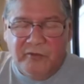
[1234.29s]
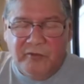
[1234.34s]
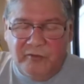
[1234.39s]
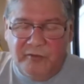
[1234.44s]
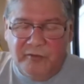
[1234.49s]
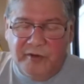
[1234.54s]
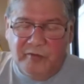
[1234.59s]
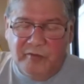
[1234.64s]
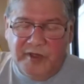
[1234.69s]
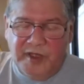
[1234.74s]

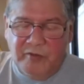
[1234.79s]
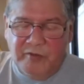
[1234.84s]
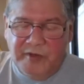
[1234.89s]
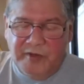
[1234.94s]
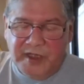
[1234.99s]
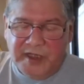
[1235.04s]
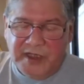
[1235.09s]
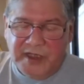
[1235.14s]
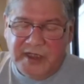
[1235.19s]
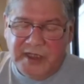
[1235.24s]
we, we,
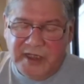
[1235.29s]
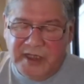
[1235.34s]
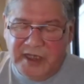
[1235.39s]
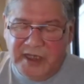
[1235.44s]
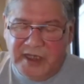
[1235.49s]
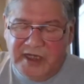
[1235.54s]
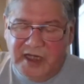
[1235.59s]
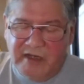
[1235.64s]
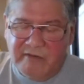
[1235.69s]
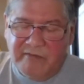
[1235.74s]
we can uh,
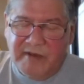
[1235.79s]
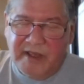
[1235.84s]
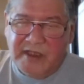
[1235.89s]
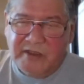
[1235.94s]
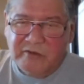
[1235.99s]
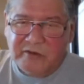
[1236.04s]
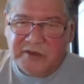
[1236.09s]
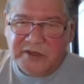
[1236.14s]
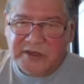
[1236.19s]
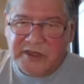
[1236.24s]
identify
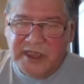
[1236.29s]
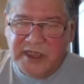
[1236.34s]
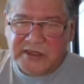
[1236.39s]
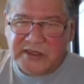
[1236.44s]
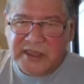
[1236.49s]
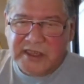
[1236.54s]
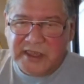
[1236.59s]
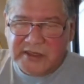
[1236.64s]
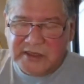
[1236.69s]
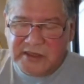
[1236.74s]
those
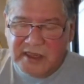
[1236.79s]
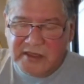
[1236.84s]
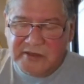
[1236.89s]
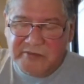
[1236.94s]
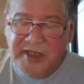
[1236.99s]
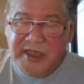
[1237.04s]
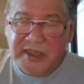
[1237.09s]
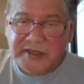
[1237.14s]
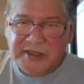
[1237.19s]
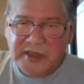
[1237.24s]
things as, as
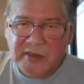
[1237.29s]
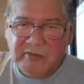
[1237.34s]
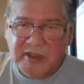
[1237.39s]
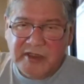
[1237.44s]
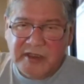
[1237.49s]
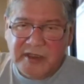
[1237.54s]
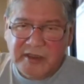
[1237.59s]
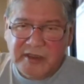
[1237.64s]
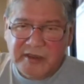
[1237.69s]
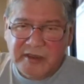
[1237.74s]
being
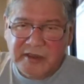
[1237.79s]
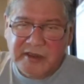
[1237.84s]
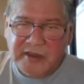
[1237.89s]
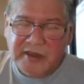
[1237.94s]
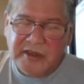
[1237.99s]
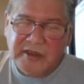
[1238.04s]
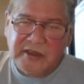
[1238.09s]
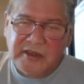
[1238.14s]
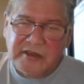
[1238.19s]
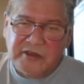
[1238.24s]
similar
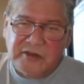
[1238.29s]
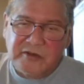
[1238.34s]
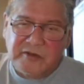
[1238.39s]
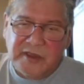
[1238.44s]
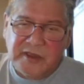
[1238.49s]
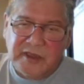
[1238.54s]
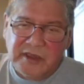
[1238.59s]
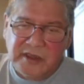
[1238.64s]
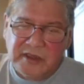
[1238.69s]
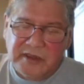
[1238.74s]

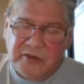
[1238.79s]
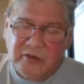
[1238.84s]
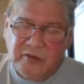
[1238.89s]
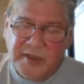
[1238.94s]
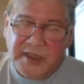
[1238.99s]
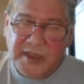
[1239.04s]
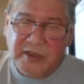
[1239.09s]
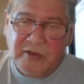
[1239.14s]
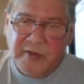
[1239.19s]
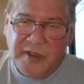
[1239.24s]
to uh,
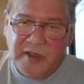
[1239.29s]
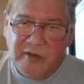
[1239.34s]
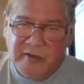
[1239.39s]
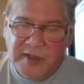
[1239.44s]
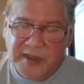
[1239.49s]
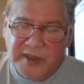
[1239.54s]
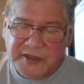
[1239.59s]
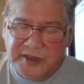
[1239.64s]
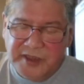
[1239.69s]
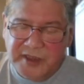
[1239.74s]

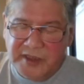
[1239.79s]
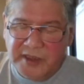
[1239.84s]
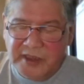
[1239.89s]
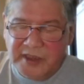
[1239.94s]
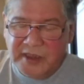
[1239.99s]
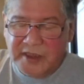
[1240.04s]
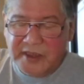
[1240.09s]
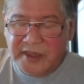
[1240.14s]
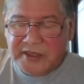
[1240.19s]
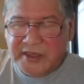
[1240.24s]
Western
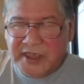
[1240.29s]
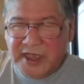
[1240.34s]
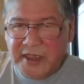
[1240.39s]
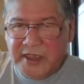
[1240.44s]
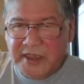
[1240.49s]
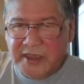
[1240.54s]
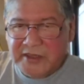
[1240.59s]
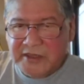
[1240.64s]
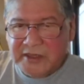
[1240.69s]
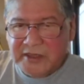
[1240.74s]
uh,
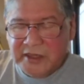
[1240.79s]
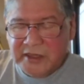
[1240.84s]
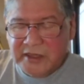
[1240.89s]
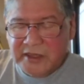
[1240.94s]
understandings.